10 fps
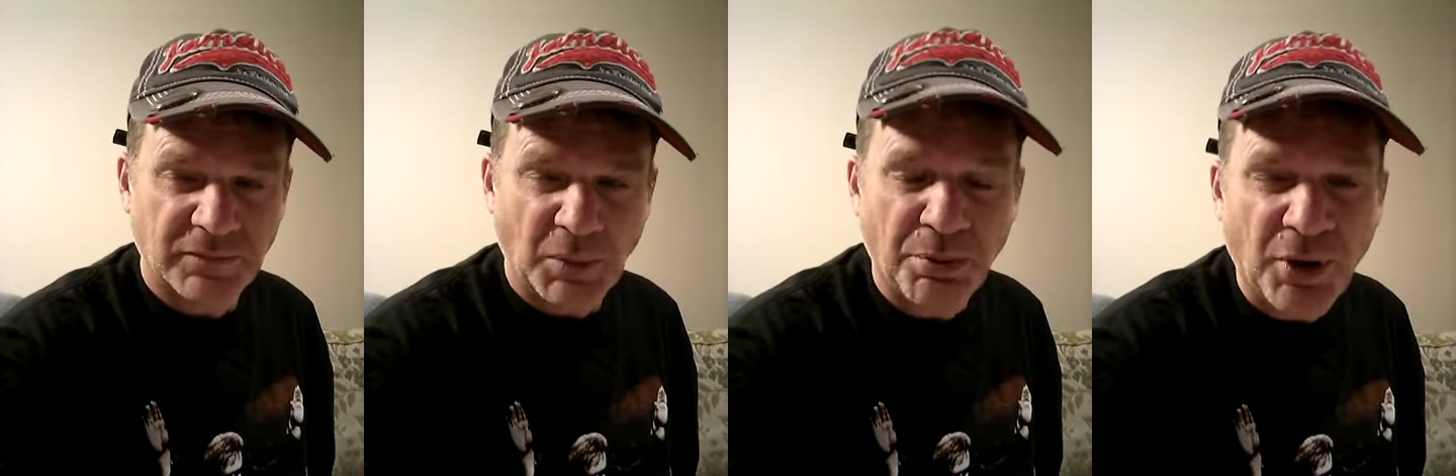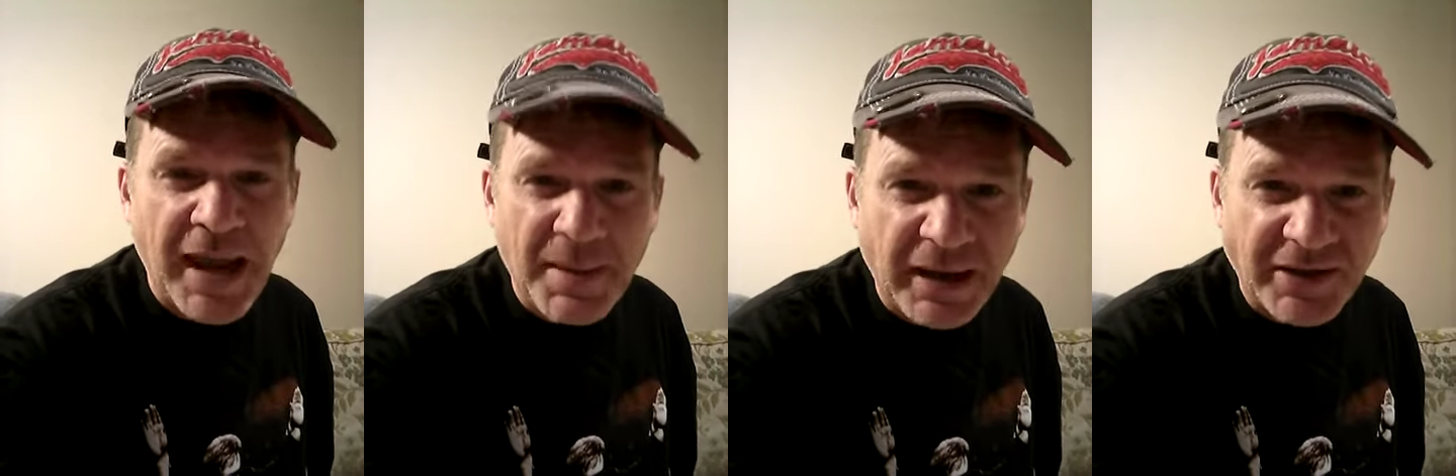
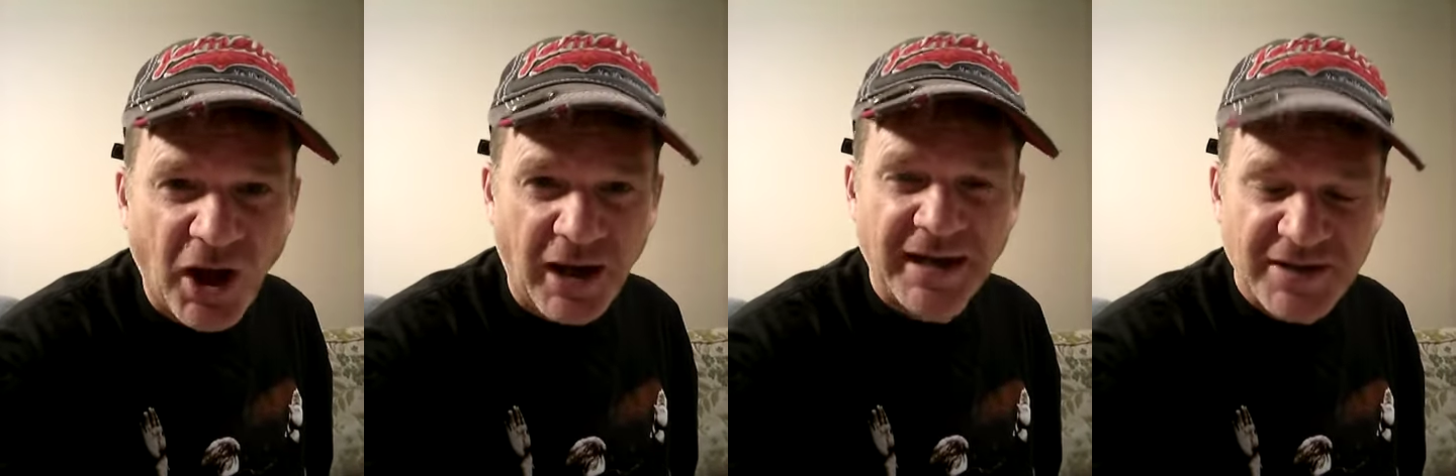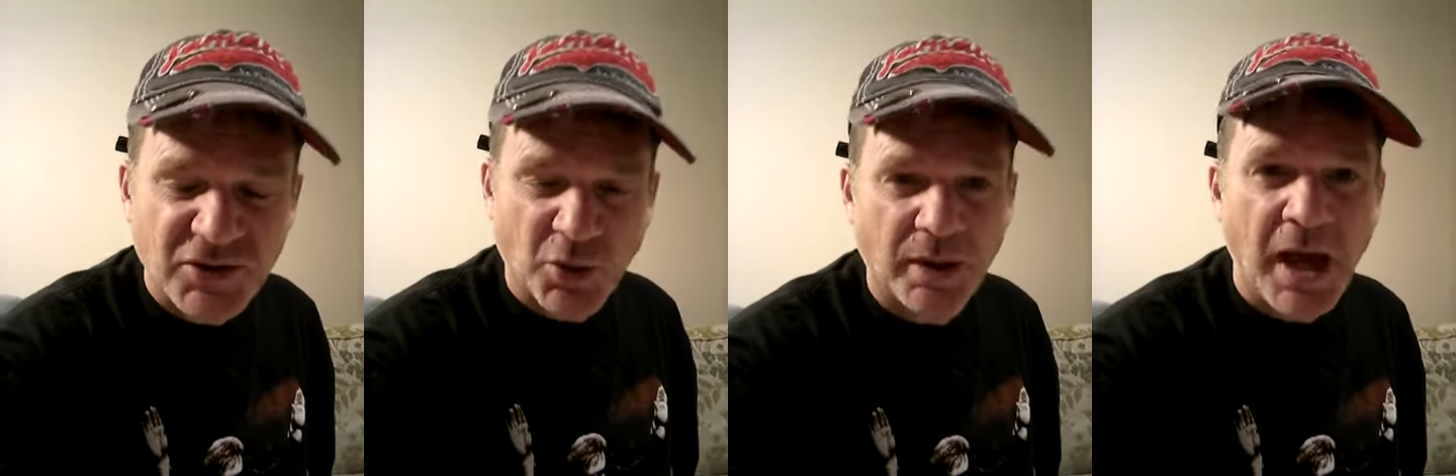Prima donna is
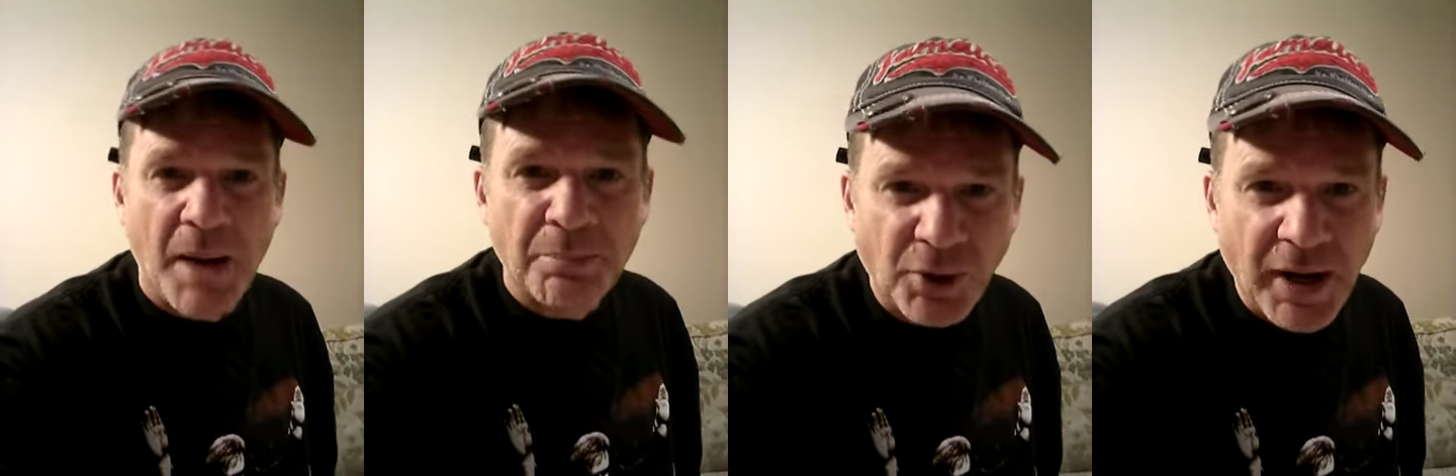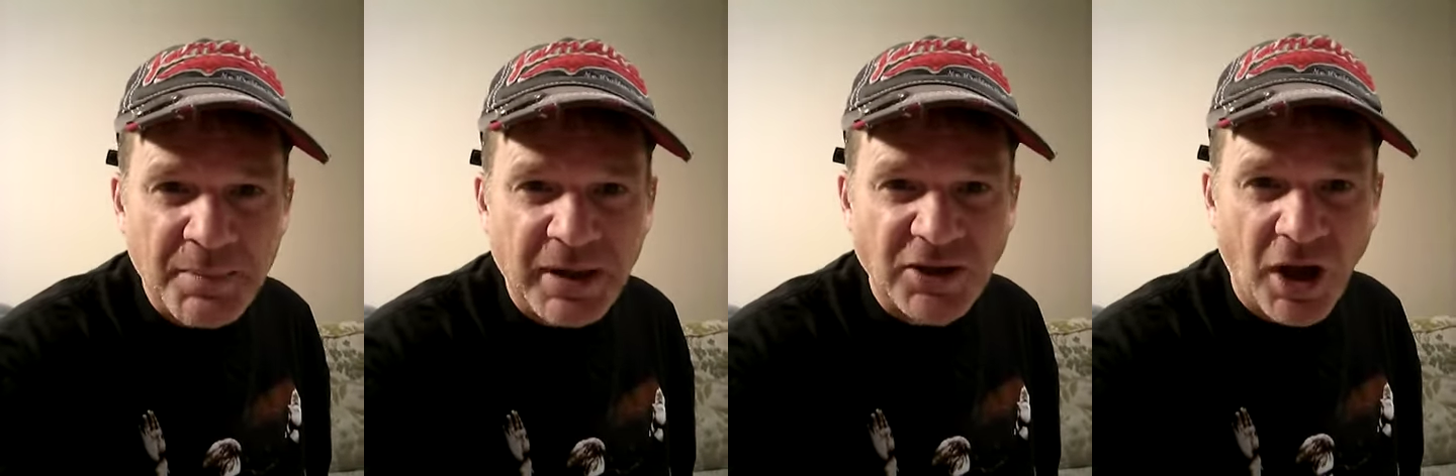the word.
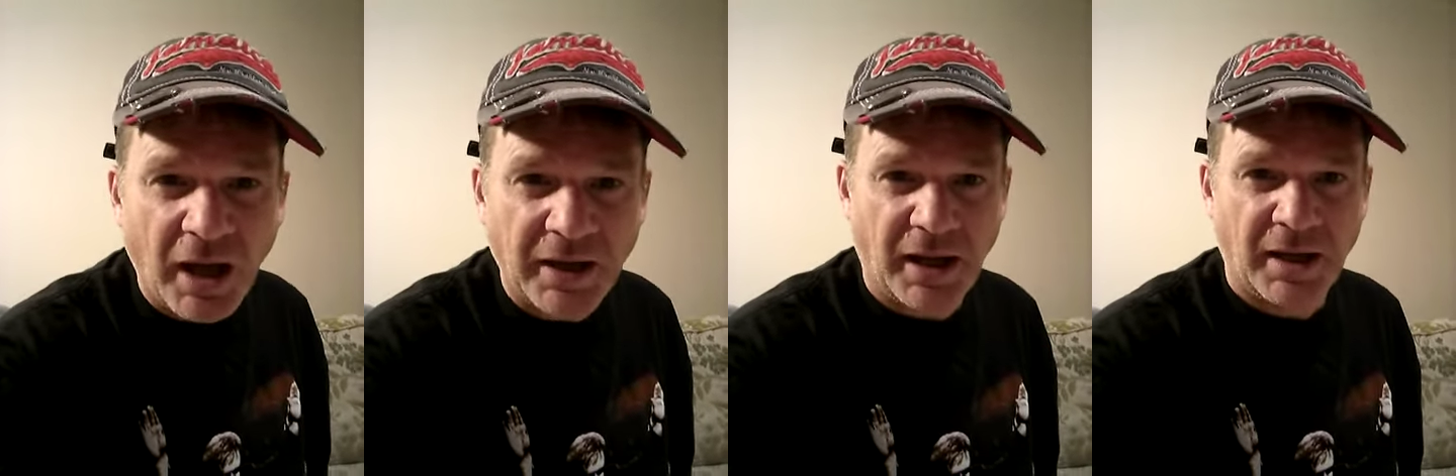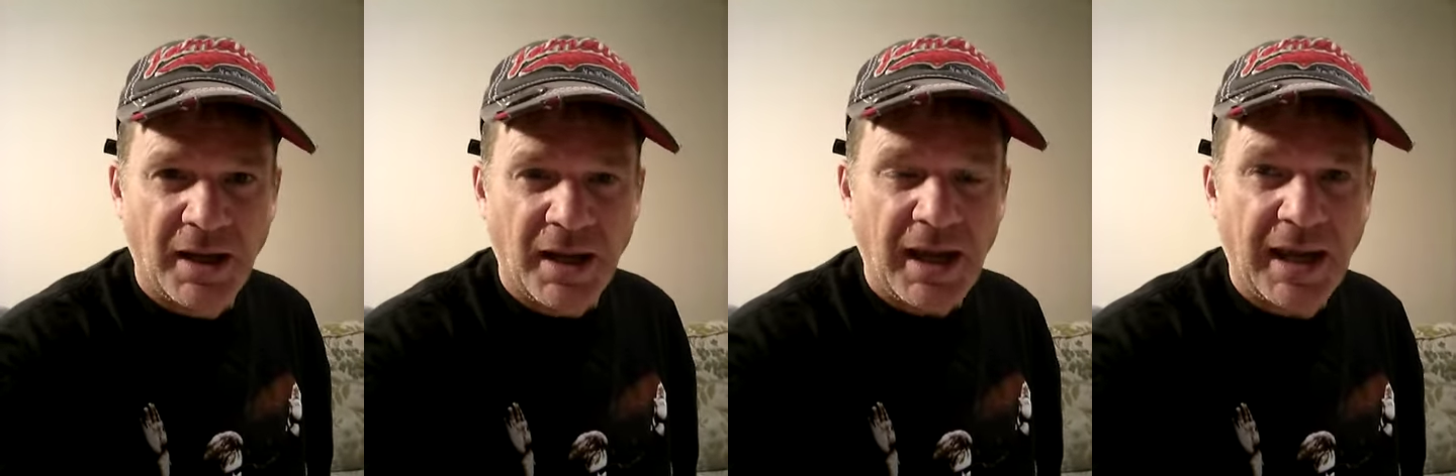Prima donna.
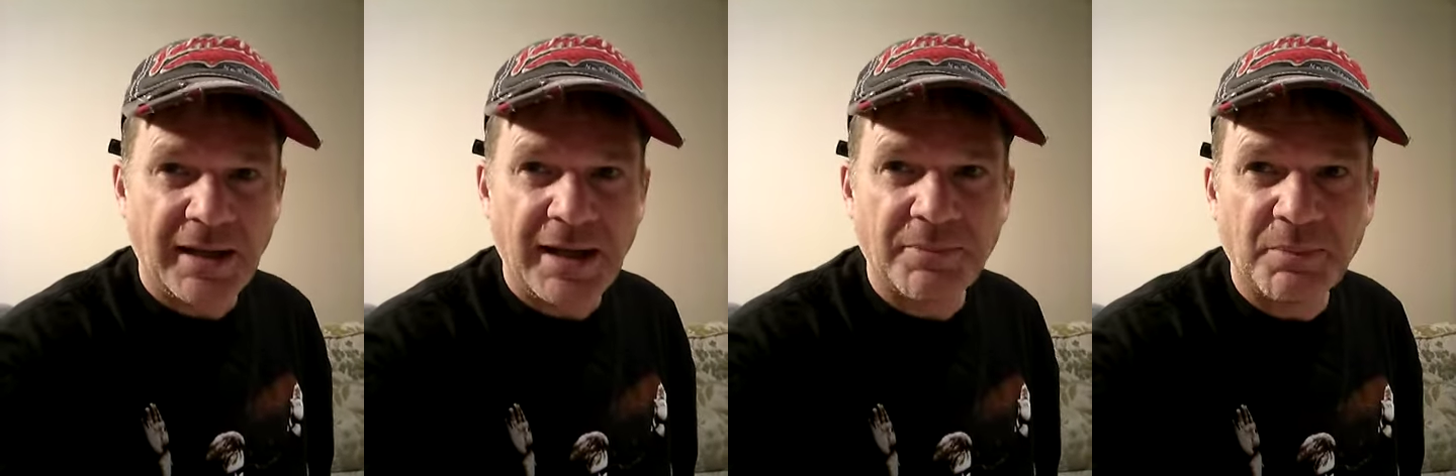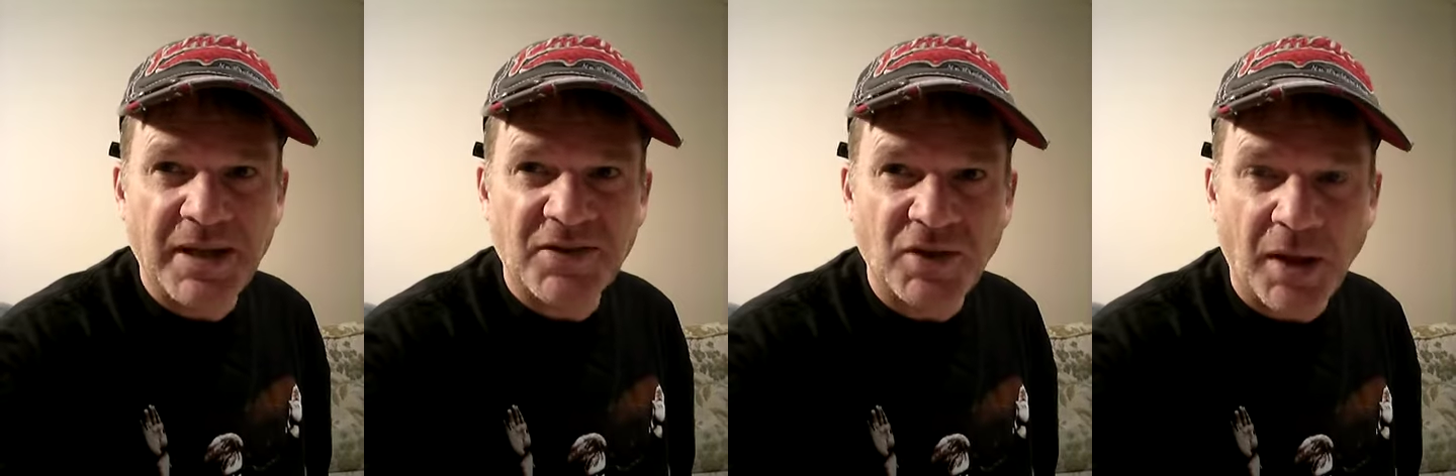And it
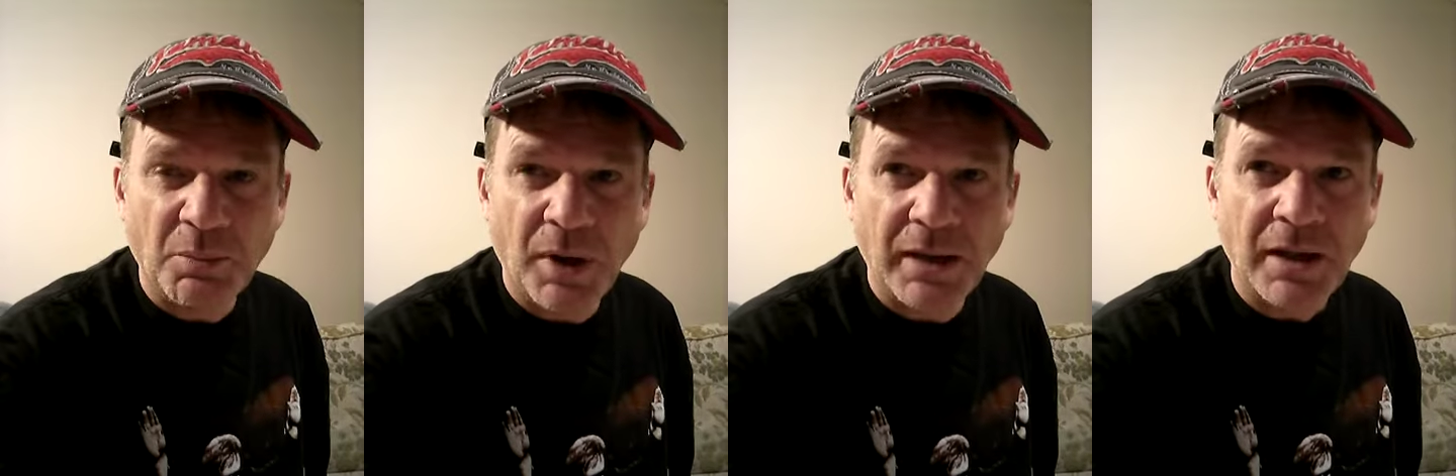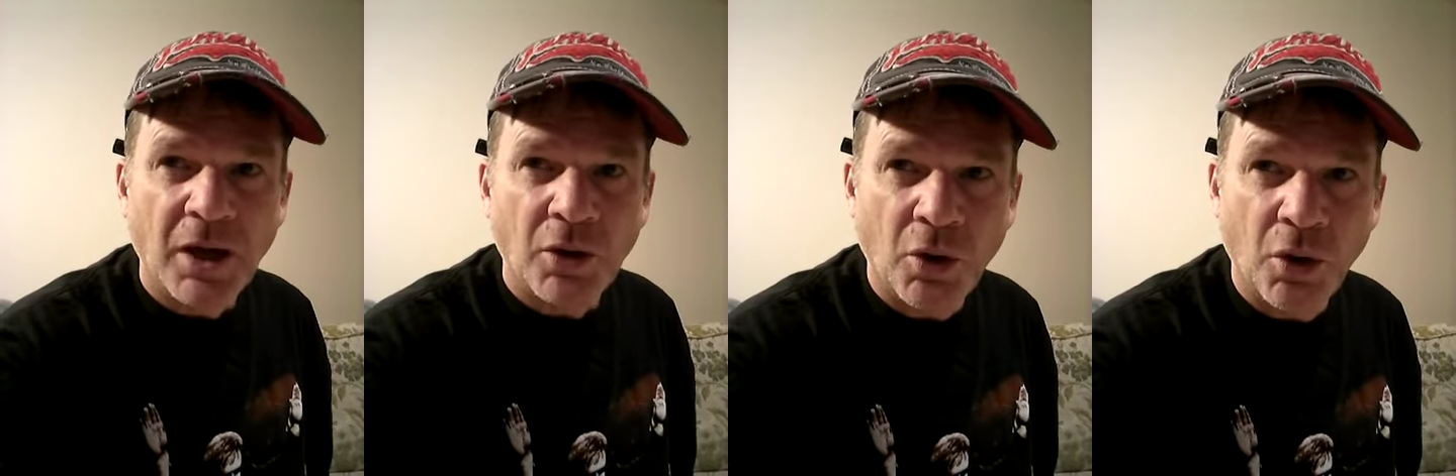means someone
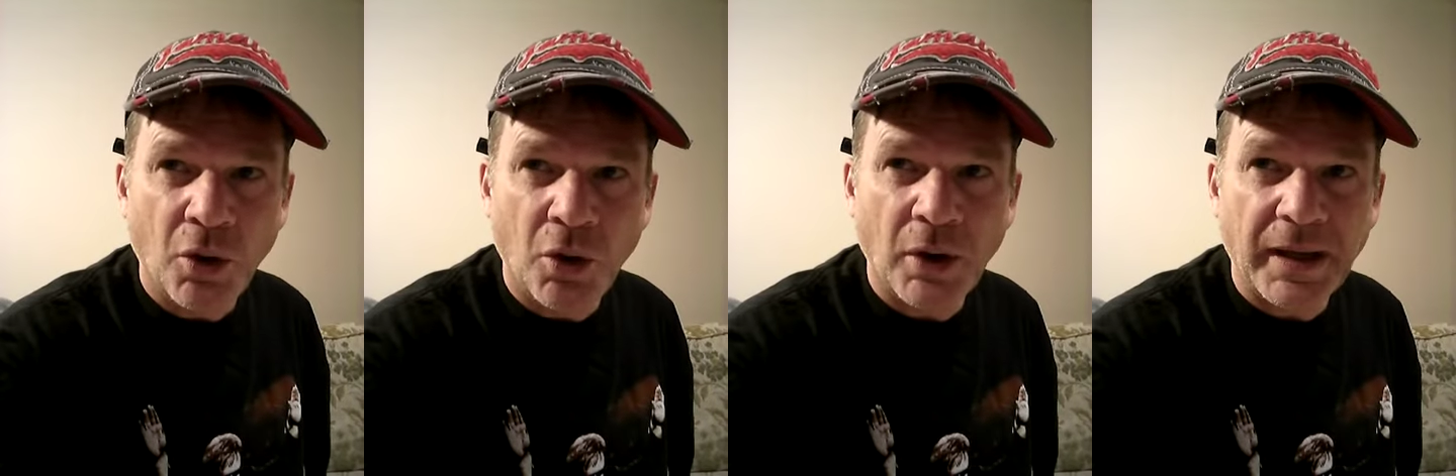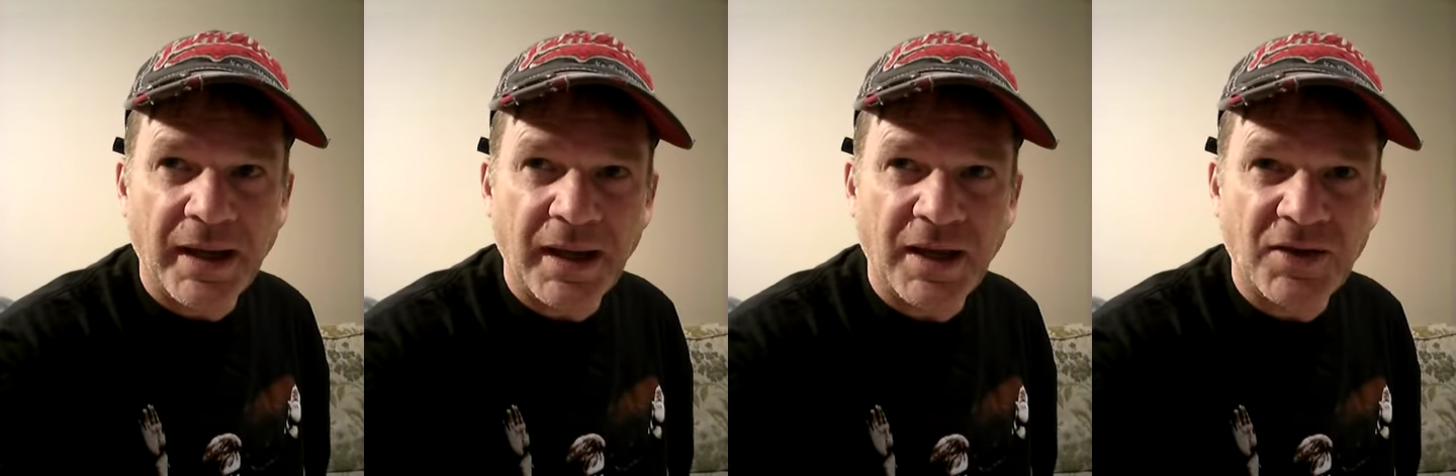who
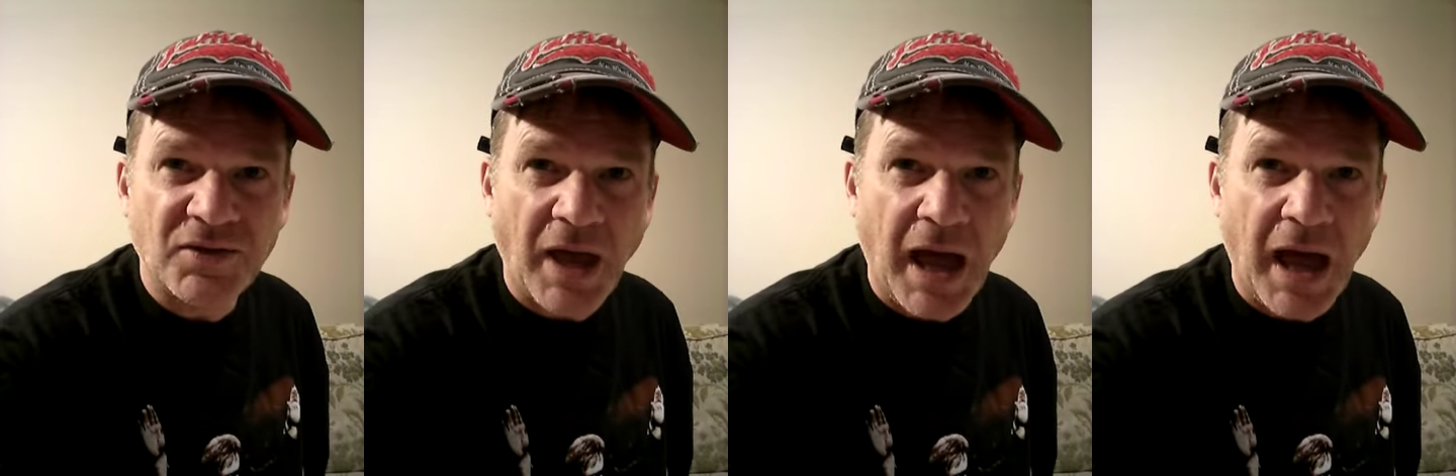is,